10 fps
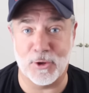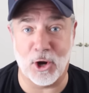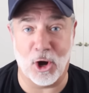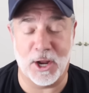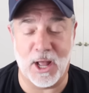the
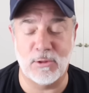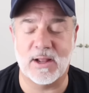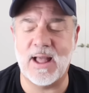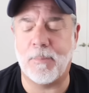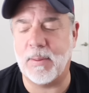Keurig. A
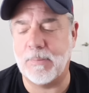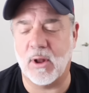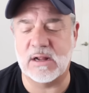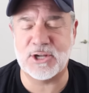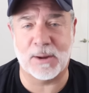couple people
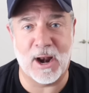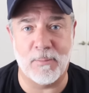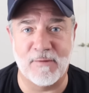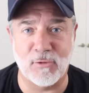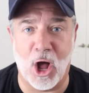when I was talking about it in
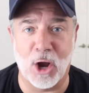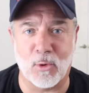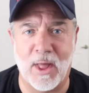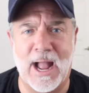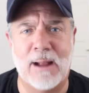my vlog
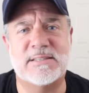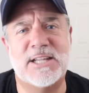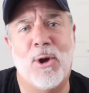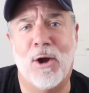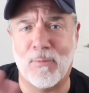were like, "I'm
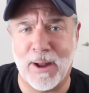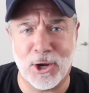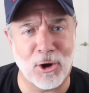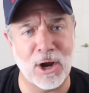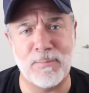so over my
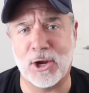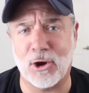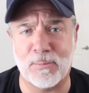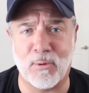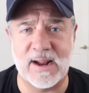Keurig. My
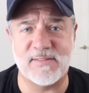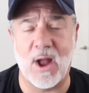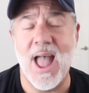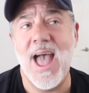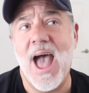Keurig breaks."
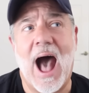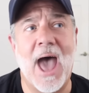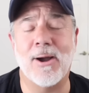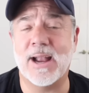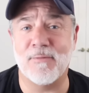Or
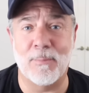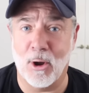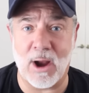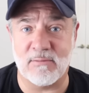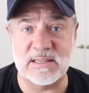I don't care if it
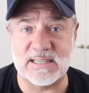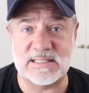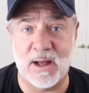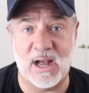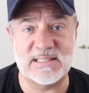broke every
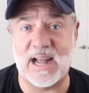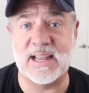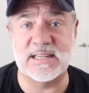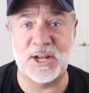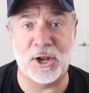six months. I
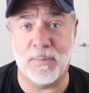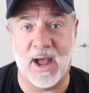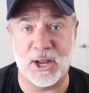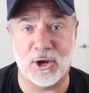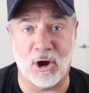continue to
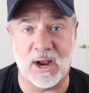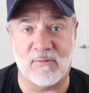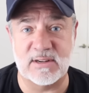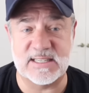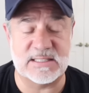buy a Keurig
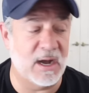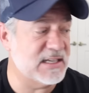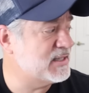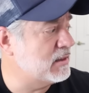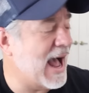every six
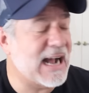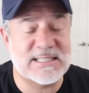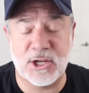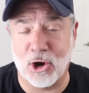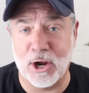months. The
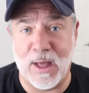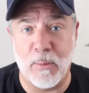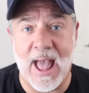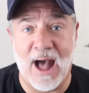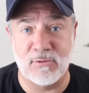last Keurig that
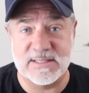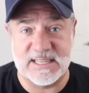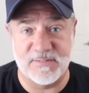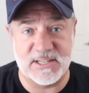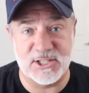we have was
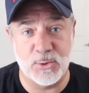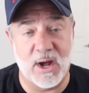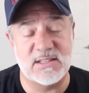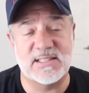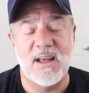gifted to
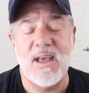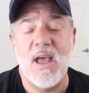us,